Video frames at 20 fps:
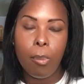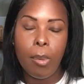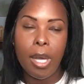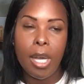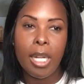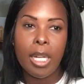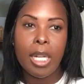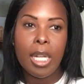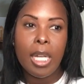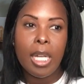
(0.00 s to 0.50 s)

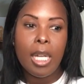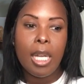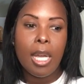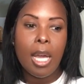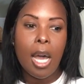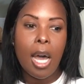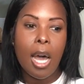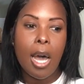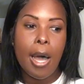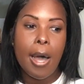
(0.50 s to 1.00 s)
But
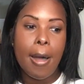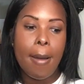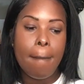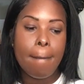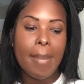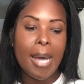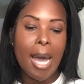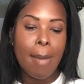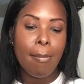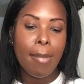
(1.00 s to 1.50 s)

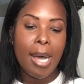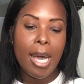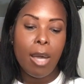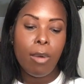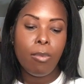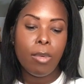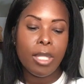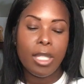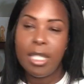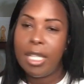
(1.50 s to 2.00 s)

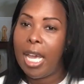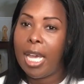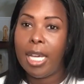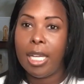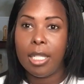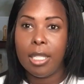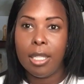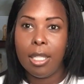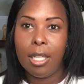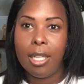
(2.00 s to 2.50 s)
mine wasn't
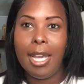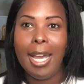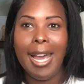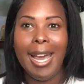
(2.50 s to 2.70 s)
taken. Okay.